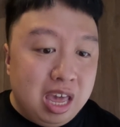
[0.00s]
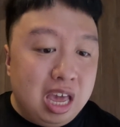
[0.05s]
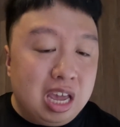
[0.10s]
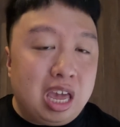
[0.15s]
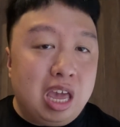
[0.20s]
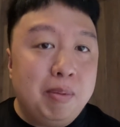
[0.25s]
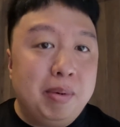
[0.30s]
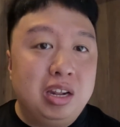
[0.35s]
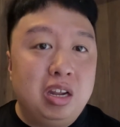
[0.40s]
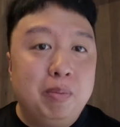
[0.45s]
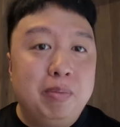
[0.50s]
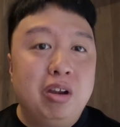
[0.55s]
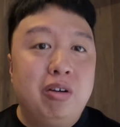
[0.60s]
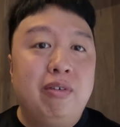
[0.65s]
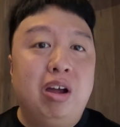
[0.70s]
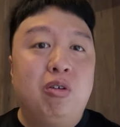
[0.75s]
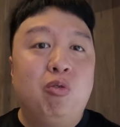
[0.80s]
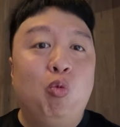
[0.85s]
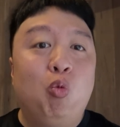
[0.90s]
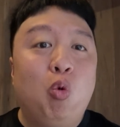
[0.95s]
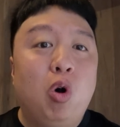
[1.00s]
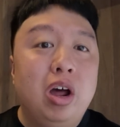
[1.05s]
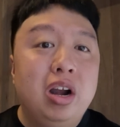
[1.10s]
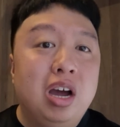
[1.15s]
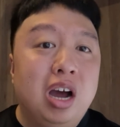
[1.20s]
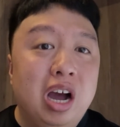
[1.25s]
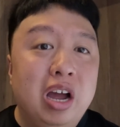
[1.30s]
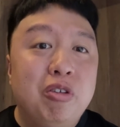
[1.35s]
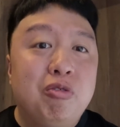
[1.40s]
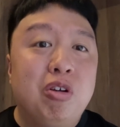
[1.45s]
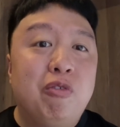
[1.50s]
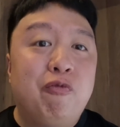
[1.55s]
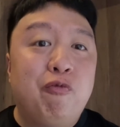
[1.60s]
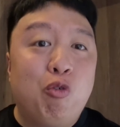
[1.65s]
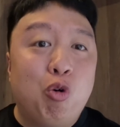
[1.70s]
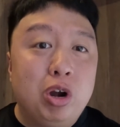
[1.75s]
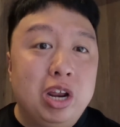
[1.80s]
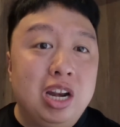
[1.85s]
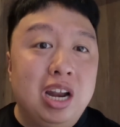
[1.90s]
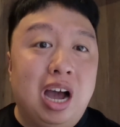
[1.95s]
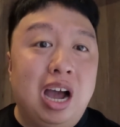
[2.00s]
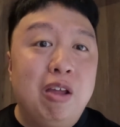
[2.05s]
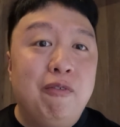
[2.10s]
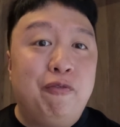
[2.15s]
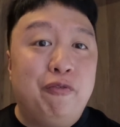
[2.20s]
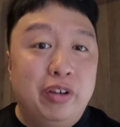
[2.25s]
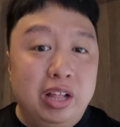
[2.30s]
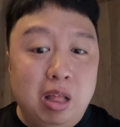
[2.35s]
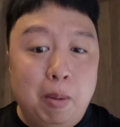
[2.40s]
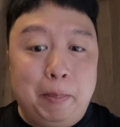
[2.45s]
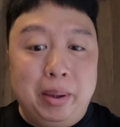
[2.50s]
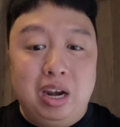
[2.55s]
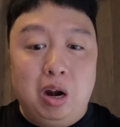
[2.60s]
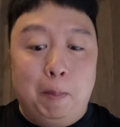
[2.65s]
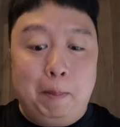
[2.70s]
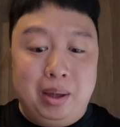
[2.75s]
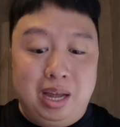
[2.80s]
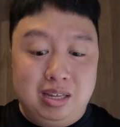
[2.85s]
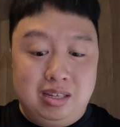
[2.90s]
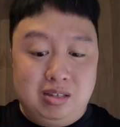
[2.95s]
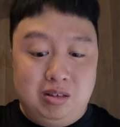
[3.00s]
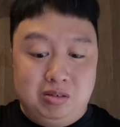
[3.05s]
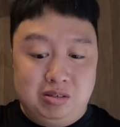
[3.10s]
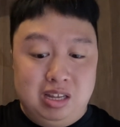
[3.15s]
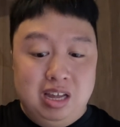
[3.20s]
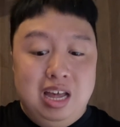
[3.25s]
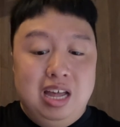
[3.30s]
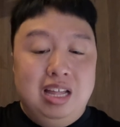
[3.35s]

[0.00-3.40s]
it came out to be around 149 Filipino pesos.